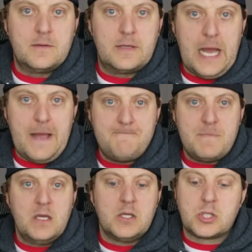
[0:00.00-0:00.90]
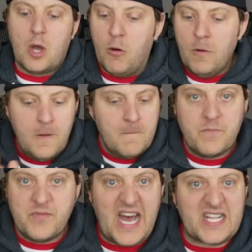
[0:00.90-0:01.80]
Okay? So
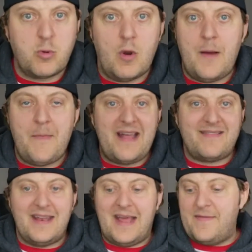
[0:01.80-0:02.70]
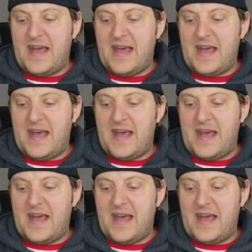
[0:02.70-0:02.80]
that's where I'm at today.